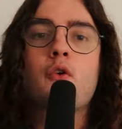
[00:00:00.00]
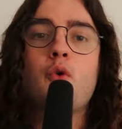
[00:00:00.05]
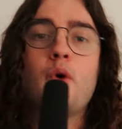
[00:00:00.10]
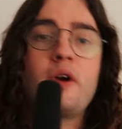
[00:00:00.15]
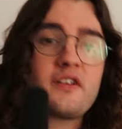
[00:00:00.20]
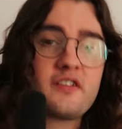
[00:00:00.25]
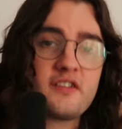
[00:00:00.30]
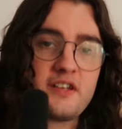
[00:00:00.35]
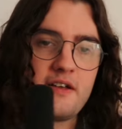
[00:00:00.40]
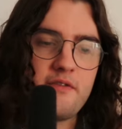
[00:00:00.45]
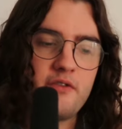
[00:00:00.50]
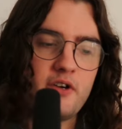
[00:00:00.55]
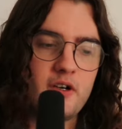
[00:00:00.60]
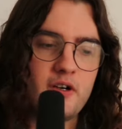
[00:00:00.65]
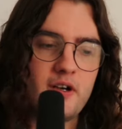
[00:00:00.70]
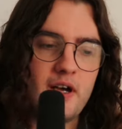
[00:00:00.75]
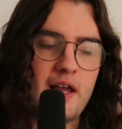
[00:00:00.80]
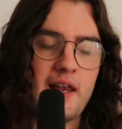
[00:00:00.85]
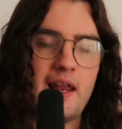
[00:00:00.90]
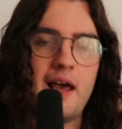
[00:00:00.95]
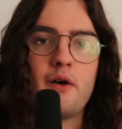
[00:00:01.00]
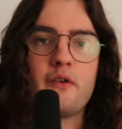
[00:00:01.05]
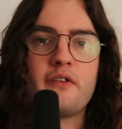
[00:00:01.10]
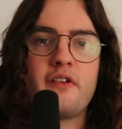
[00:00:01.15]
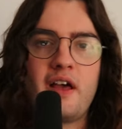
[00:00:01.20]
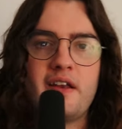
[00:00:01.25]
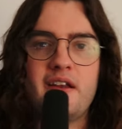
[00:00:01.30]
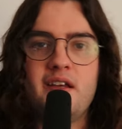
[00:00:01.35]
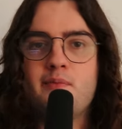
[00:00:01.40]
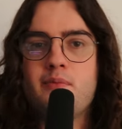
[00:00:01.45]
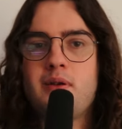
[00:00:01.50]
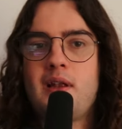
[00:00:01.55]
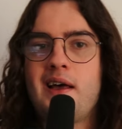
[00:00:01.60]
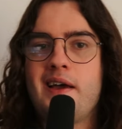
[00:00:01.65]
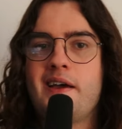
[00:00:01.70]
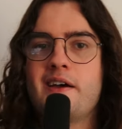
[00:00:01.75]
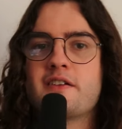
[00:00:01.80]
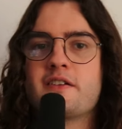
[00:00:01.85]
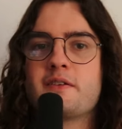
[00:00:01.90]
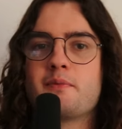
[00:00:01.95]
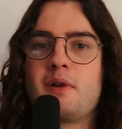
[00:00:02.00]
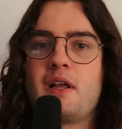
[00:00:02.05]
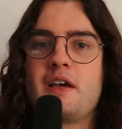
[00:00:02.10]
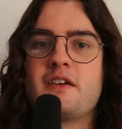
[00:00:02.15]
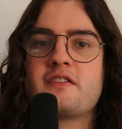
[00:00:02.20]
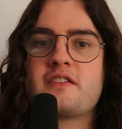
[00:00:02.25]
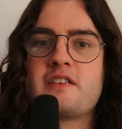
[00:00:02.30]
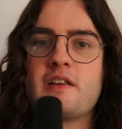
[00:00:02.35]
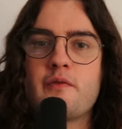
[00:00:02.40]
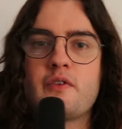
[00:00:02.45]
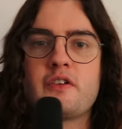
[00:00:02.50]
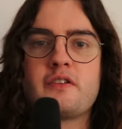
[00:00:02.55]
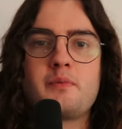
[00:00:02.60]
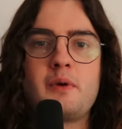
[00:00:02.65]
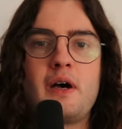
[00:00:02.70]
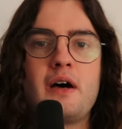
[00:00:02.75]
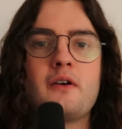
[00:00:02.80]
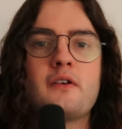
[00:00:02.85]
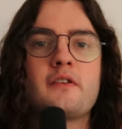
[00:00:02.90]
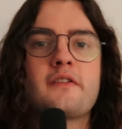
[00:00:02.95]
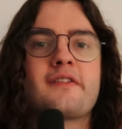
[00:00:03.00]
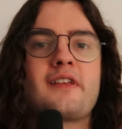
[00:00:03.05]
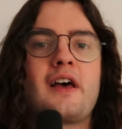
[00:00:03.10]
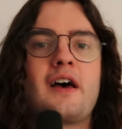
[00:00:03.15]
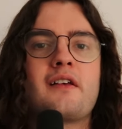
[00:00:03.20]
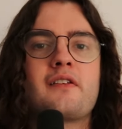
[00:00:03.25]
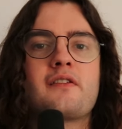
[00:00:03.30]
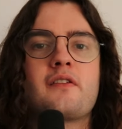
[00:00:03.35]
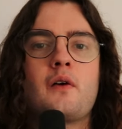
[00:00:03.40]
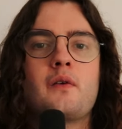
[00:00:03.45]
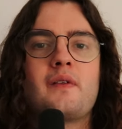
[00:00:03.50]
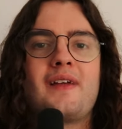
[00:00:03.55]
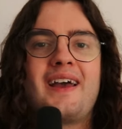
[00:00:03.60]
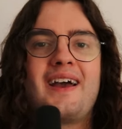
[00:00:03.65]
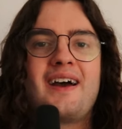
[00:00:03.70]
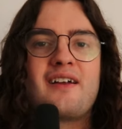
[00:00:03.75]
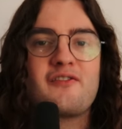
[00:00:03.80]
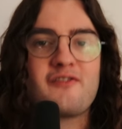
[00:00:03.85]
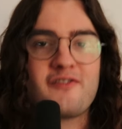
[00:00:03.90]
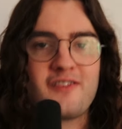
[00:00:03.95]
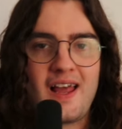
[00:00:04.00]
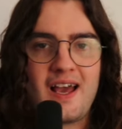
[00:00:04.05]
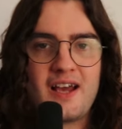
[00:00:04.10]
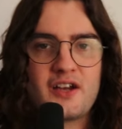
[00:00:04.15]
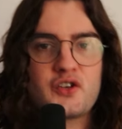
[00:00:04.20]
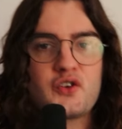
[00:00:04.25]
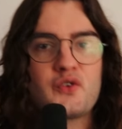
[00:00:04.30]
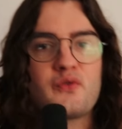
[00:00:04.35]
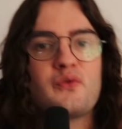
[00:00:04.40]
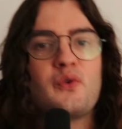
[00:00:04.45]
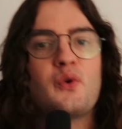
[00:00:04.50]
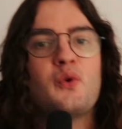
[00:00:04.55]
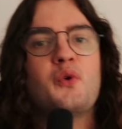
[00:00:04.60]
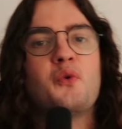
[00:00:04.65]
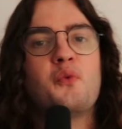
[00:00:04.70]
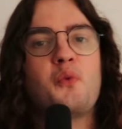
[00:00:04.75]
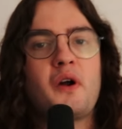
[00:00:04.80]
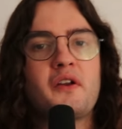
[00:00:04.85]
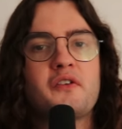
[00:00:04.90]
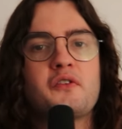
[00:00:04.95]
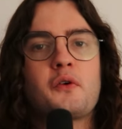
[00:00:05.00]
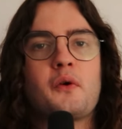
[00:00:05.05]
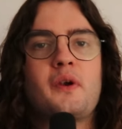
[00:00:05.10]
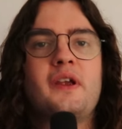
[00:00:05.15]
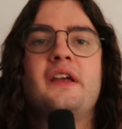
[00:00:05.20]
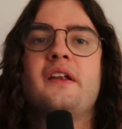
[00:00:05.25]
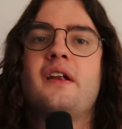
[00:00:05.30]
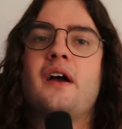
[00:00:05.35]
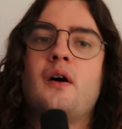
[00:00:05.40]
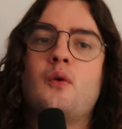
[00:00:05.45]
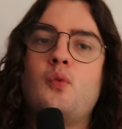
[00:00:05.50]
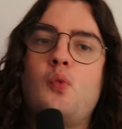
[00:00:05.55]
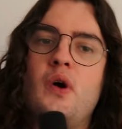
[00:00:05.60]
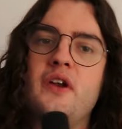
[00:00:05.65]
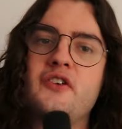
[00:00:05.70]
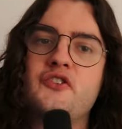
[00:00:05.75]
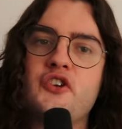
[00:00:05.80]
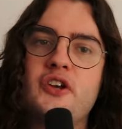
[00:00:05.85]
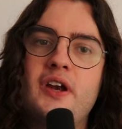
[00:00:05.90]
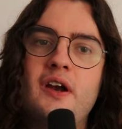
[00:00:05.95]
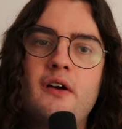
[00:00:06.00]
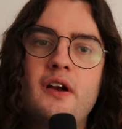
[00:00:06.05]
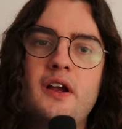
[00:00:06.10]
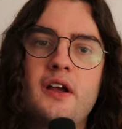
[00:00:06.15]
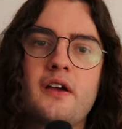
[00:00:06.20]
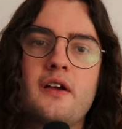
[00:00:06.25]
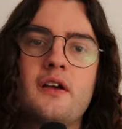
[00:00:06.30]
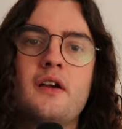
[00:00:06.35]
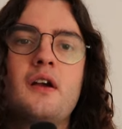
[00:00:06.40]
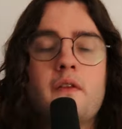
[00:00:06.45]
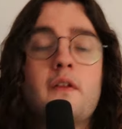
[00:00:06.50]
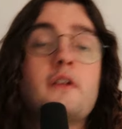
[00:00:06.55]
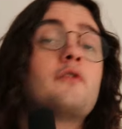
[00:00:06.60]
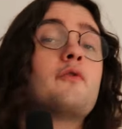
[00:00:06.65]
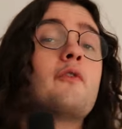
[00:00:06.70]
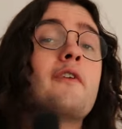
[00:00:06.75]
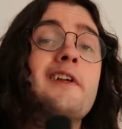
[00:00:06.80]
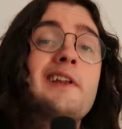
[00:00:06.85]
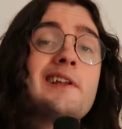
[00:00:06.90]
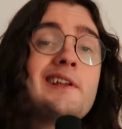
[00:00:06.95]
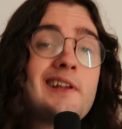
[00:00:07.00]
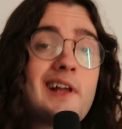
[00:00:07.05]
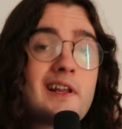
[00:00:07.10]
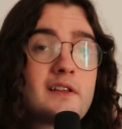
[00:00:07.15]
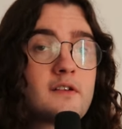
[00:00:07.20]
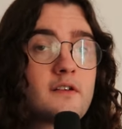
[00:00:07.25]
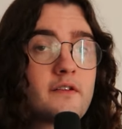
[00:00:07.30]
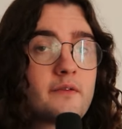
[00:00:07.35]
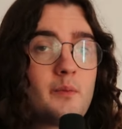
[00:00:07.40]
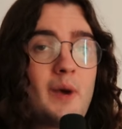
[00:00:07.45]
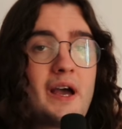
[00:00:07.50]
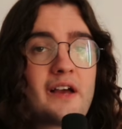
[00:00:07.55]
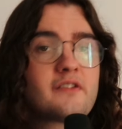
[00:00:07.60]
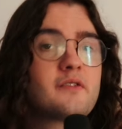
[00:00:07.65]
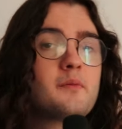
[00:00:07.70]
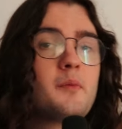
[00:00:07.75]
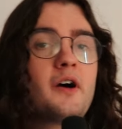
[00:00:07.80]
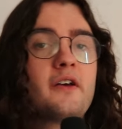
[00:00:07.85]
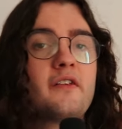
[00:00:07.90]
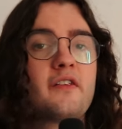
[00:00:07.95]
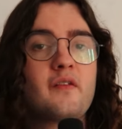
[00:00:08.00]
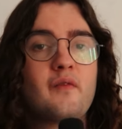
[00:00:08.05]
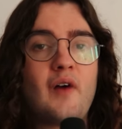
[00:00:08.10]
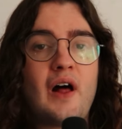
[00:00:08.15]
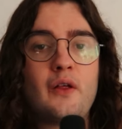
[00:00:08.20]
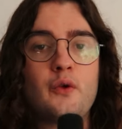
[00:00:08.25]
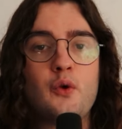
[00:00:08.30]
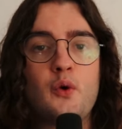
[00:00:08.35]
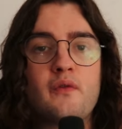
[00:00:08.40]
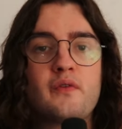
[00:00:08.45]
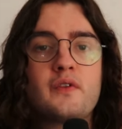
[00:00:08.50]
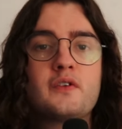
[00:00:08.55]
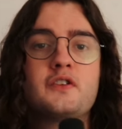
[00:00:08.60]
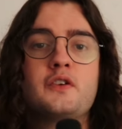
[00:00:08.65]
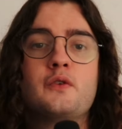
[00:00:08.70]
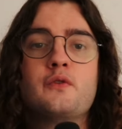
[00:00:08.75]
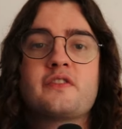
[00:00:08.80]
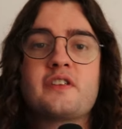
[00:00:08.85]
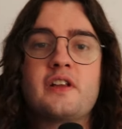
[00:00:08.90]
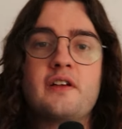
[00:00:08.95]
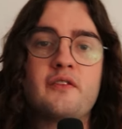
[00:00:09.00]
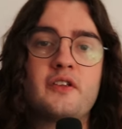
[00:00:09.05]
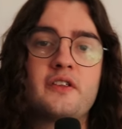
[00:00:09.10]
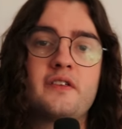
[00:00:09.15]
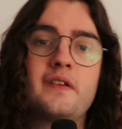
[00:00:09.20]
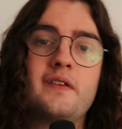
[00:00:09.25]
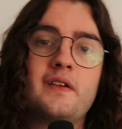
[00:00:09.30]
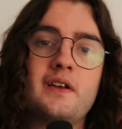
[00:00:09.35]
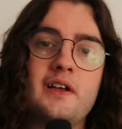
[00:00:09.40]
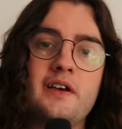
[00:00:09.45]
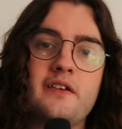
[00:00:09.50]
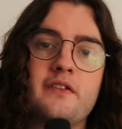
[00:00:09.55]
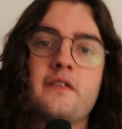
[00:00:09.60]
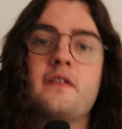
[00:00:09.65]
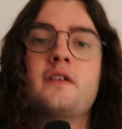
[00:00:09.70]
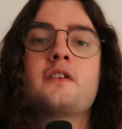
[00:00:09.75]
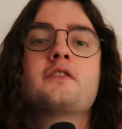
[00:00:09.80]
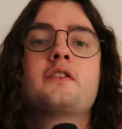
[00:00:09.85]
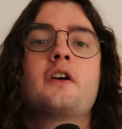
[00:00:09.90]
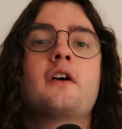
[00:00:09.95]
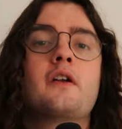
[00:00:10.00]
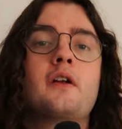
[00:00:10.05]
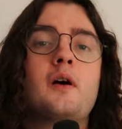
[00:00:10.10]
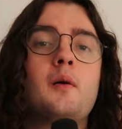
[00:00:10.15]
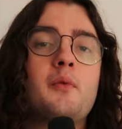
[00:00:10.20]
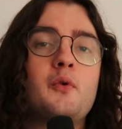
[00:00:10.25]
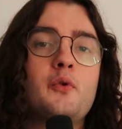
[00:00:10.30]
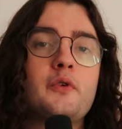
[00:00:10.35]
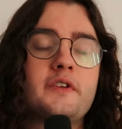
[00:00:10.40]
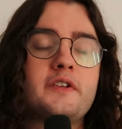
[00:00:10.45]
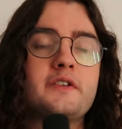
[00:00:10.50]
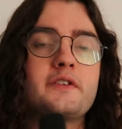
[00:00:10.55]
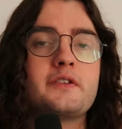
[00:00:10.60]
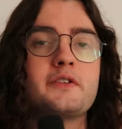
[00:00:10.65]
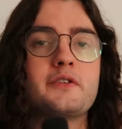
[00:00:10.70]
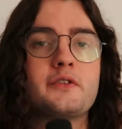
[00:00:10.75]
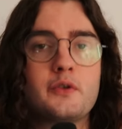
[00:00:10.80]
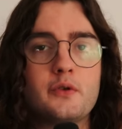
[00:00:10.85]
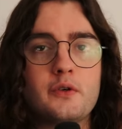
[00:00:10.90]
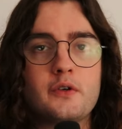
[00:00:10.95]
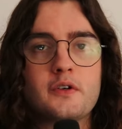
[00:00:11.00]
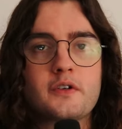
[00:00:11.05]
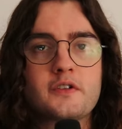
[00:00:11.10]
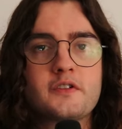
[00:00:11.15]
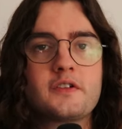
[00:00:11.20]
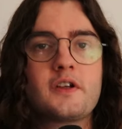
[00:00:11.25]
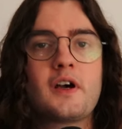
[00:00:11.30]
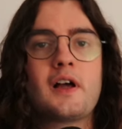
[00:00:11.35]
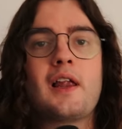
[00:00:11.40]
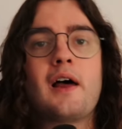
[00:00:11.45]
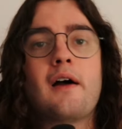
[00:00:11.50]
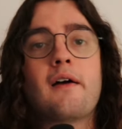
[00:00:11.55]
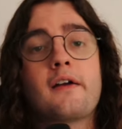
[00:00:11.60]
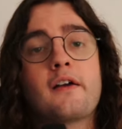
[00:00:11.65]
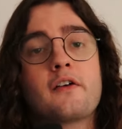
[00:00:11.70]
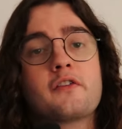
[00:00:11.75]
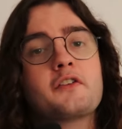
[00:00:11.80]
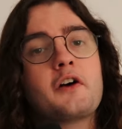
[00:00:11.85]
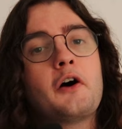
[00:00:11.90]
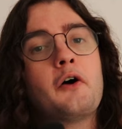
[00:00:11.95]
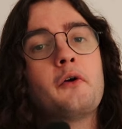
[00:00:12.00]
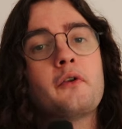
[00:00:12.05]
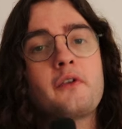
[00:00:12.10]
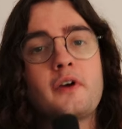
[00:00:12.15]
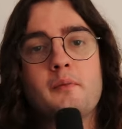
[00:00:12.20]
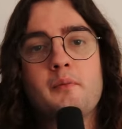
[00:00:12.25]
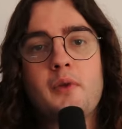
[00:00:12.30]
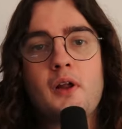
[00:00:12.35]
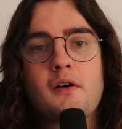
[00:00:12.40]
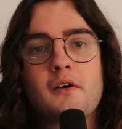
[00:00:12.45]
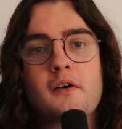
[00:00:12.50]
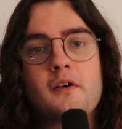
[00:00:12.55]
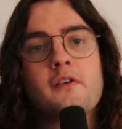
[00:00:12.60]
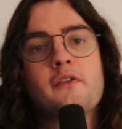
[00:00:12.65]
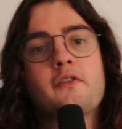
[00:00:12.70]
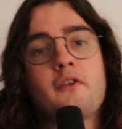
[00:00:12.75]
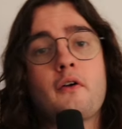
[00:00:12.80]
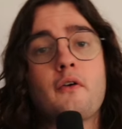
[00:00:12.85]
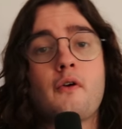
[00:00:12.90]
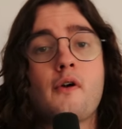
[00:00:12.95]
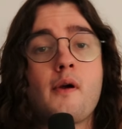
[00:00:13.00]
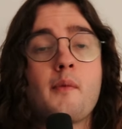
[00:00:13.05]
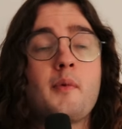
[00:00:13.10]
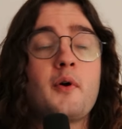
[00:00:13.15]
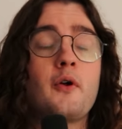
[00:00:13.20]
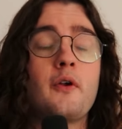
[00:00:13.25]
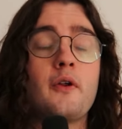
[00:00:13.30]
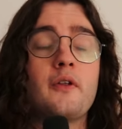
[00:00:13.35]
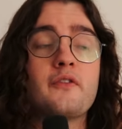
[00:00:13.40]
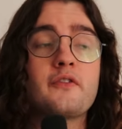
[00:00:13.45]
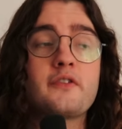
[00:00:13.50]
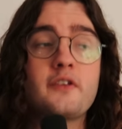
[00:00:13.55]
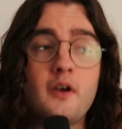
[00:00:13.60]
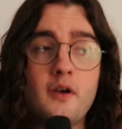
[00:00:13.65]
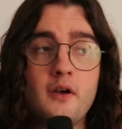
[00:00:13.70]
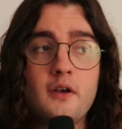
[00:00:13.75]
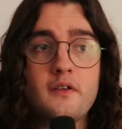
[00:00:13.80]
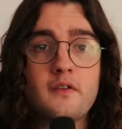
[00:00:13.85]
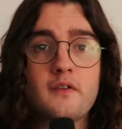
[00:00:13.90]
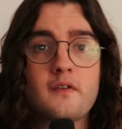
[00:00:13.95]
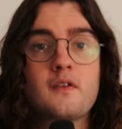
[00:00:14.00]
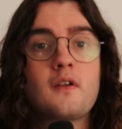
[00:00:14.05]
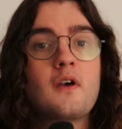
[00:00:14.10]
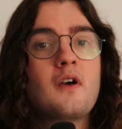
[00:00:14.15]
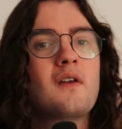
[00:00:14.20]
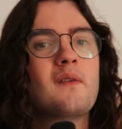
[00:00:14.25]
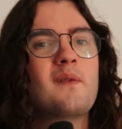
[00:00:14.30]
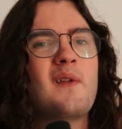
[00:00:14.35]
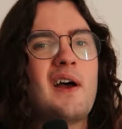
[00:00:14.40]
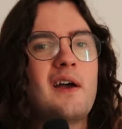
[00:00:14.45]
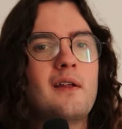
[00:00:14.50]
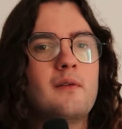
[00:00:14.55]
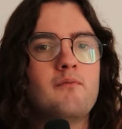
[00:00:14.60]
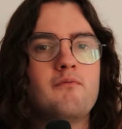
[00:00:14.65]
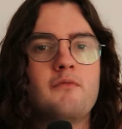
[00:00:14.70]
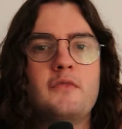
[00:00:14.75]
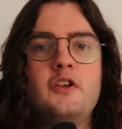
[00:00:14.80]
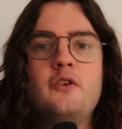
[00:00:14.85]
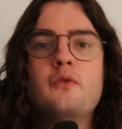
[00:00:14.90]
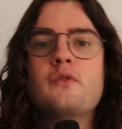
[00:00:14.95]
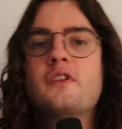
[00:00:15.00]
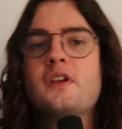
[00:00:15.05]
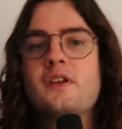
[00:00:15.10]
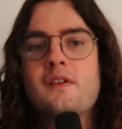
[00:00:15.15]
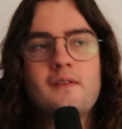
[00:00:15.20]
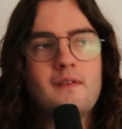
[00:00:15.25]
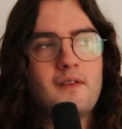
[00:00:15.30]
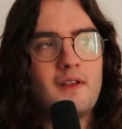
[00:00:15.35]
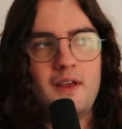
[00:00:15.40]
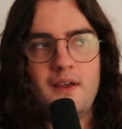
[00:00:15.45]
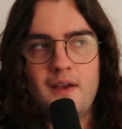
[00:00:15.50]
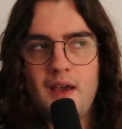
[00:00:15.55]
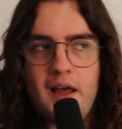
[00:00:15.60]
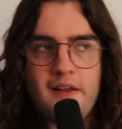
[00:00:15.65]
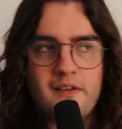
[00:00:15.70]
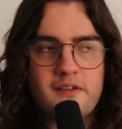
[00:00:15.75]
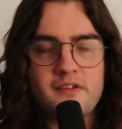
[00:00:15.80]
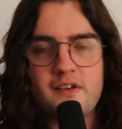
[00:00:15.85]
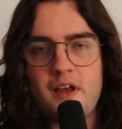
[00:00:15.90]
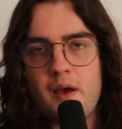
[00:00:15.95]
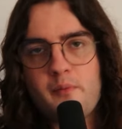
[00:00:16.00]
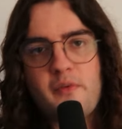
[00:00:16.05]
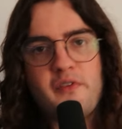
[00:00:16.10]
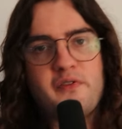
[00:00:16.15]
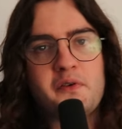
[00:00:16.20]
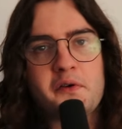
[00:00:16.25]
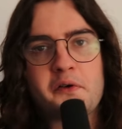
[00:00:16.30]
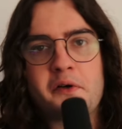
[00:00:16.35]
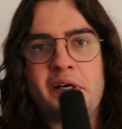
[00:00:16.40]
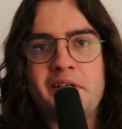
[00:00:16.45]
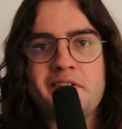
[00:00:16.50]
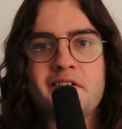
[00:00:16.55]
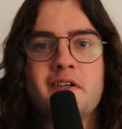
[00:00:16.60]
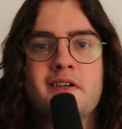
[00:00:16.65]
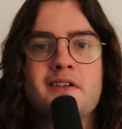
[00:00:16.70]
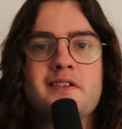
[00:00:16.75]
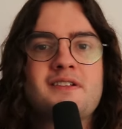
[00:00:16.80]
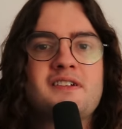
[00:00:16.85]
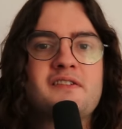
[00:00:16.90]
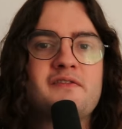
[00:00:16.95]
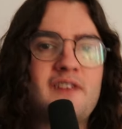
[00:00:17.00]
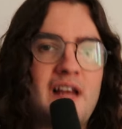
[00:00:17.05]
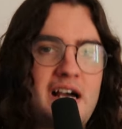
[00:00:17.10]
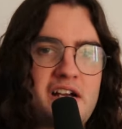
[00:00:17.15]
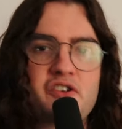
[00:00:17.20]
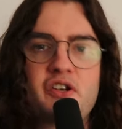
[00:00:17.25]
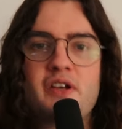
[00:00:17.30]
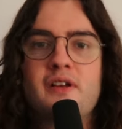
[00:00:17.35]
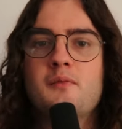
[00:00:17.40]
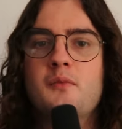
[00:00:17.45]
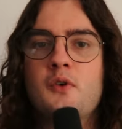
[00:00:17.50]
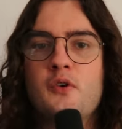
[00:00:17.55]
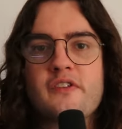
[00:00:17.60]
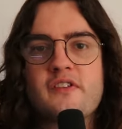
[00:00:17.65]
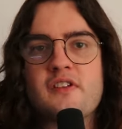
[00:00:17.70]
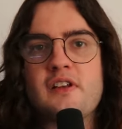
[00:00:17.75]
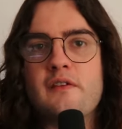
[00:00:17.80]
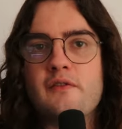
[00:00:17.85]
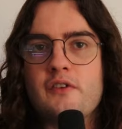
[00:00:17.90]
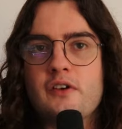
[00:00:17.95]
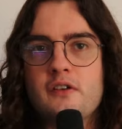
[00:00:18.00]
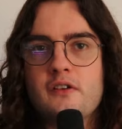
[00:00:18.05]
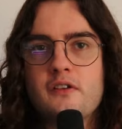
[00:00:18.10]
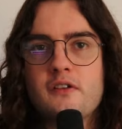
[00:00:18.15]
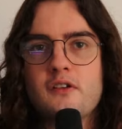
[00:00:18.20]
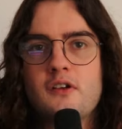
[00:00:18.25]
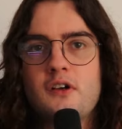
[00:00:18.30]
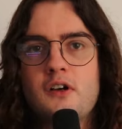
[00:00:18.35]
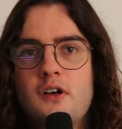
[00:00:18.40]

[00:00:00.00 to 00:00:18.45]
Quick Sliver allows any player to play sliver spells as though they had flash for 1 green and 1 generic. This really lets us maximize the value of the 2 slivers in the list that turn our board into dorks, allowing us to hold up blockers on our opponent's turns, then using the end step before our turn to flash in more slivers.